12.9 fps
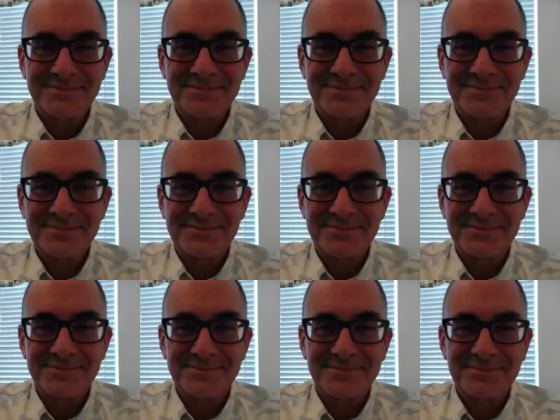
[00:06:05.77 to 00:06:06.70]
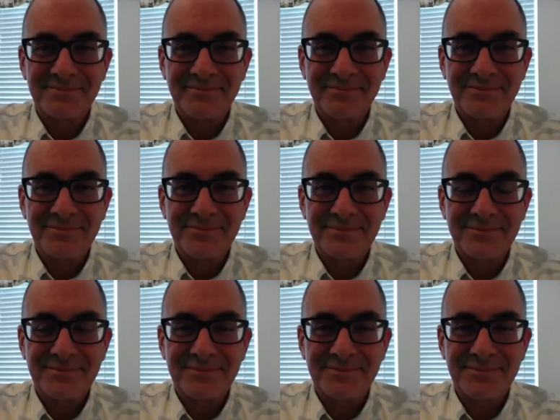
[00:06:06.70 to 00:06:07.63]

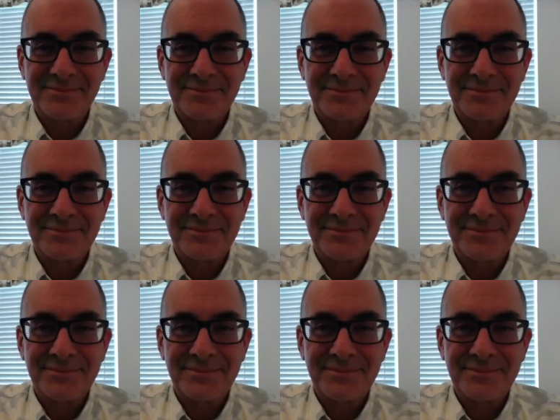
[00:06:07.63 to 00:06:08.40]
The person shown says nothing.